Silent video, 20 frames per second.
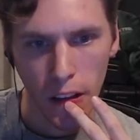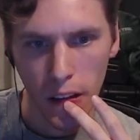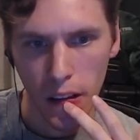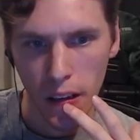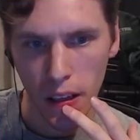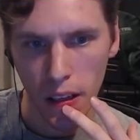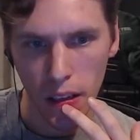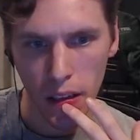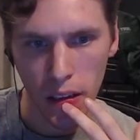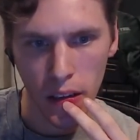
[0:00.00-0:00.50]
do
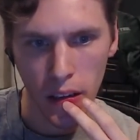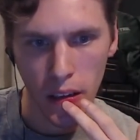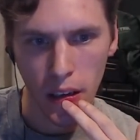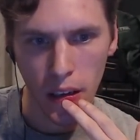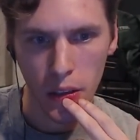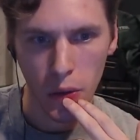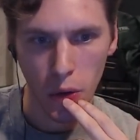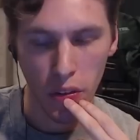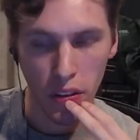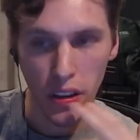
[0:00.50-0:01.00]
I
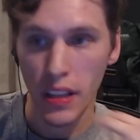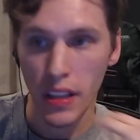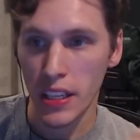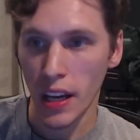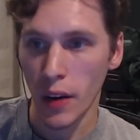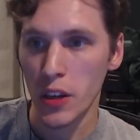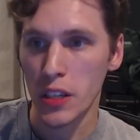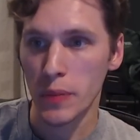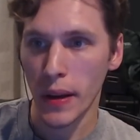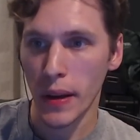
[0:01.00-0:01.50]
realize how
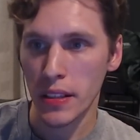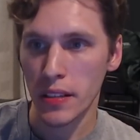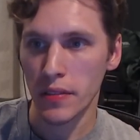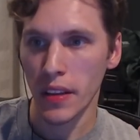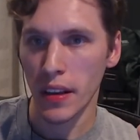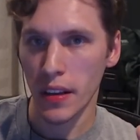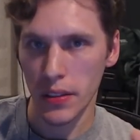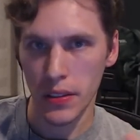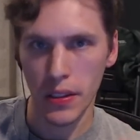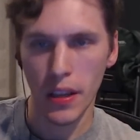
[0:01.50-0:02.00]
expensive that
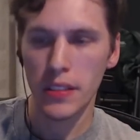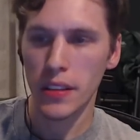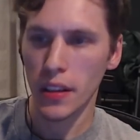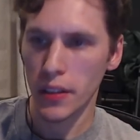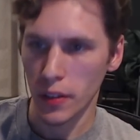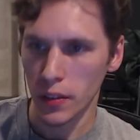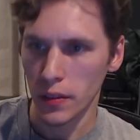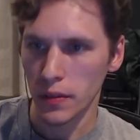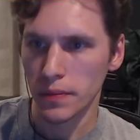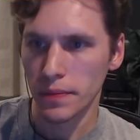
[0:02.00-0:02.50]
is? Yes, I do.
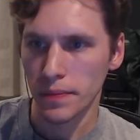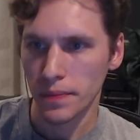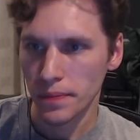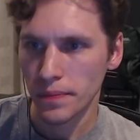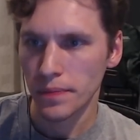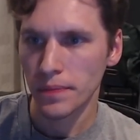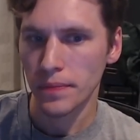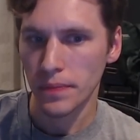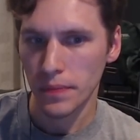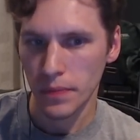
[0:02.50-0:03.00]

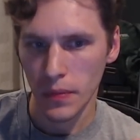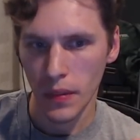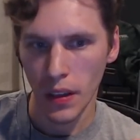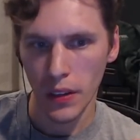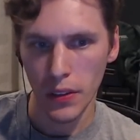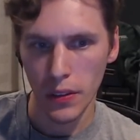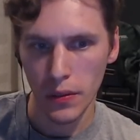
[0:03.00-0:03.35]
I do.